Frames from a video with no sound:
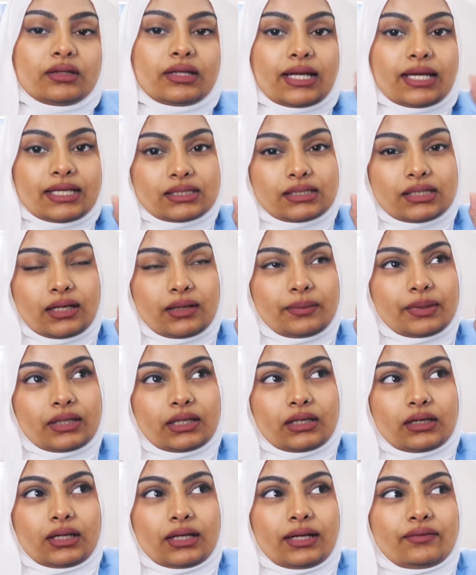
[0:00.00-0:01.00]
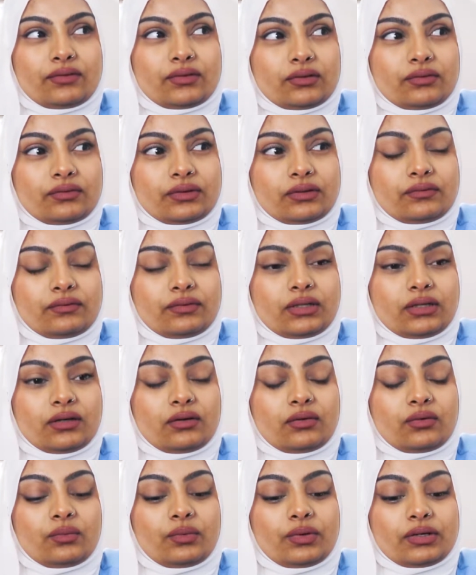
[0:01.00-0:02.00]
The last time I think I left off in the
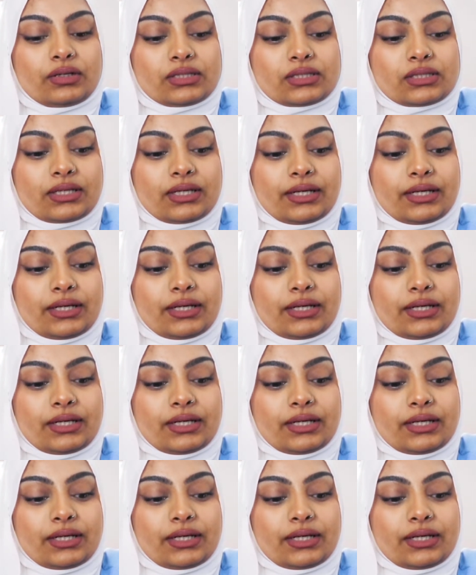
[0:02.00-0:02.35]
video was